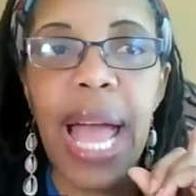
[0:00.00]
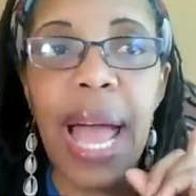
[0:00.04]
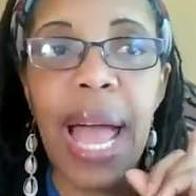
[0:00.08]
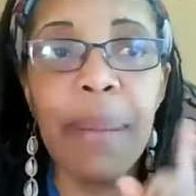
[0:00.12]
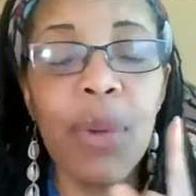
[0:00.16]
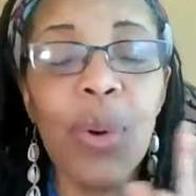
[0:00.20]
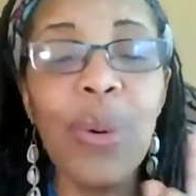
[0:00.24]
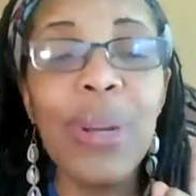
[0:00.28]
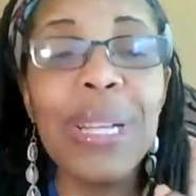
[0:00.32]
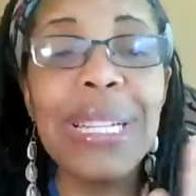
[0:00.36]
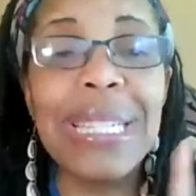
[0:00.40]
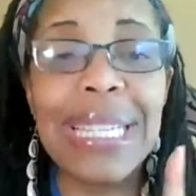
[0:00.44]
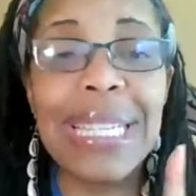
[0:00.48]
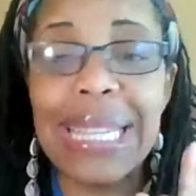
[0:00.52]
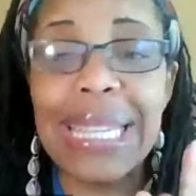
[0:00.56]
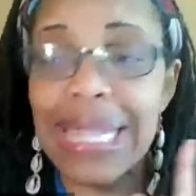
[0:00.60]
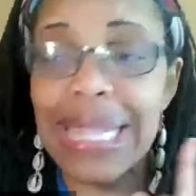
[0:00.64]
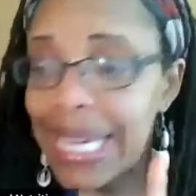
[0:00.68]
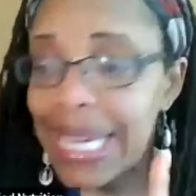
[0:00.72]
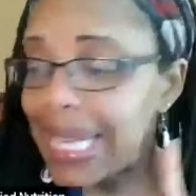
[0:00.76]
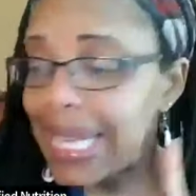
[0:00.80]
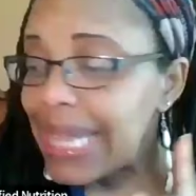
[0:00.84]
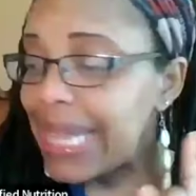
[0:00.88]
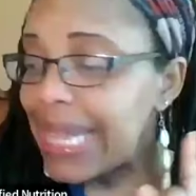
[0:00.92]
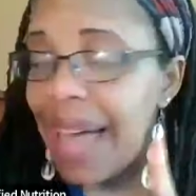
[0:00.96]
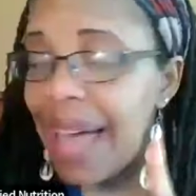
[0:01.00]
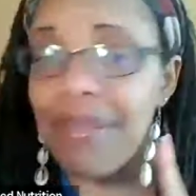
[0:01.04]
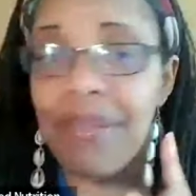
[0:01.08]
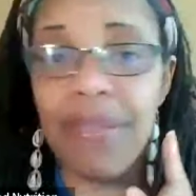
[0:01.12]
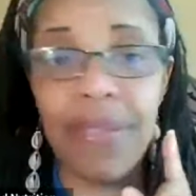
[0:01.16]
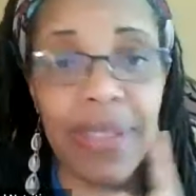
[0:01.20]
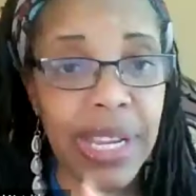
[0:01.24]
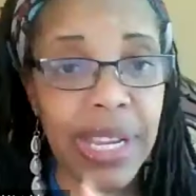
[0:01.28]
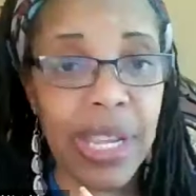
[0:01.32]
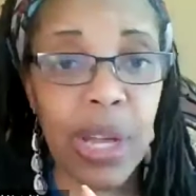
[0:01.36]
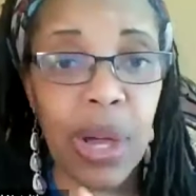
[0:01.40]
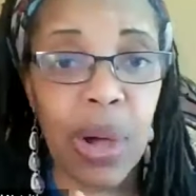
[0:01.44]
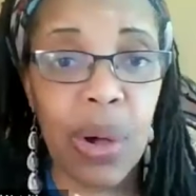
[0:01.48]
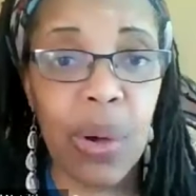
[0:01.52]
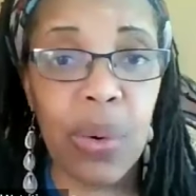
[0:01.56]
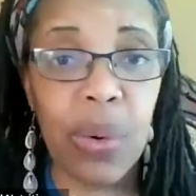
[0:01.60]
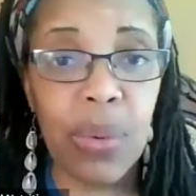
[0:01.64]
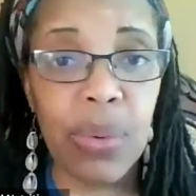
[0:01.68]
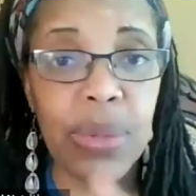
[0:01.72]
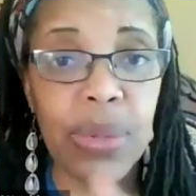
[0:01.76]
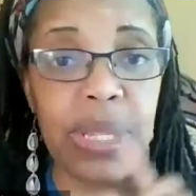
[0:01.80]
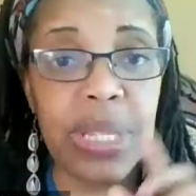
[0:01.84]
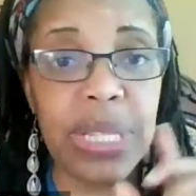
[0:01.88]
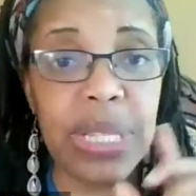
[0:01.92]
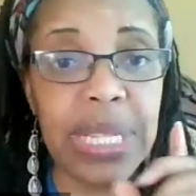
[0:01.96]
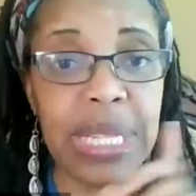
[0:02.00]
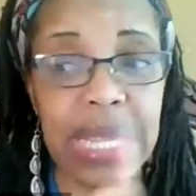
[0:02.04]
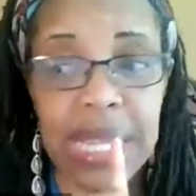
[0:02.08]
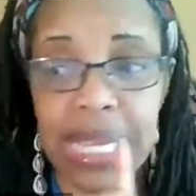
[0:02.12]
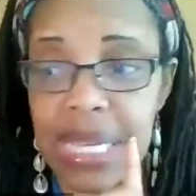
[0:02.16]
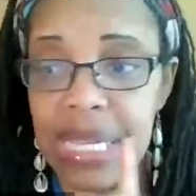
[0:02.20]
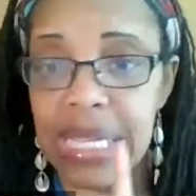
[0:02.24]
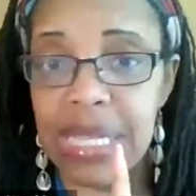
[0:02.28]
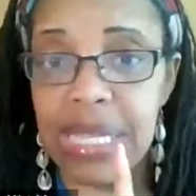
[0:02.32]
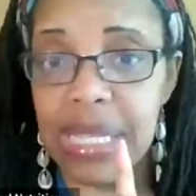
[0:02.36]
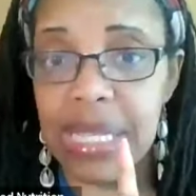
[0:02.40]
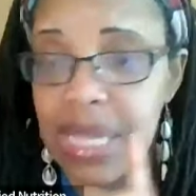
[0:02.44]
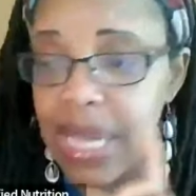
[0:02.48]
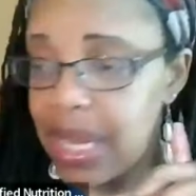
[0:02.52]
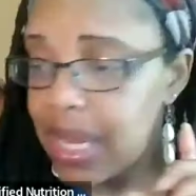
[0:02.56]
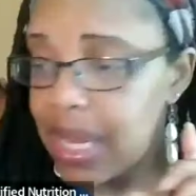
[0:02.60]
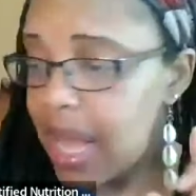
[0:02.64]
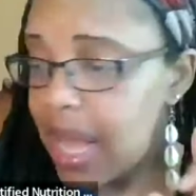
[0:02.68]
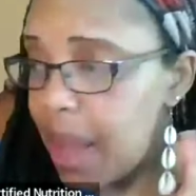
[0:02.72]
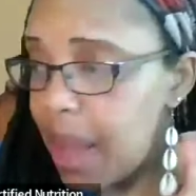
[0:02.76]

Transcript: I'm going to link that video to this.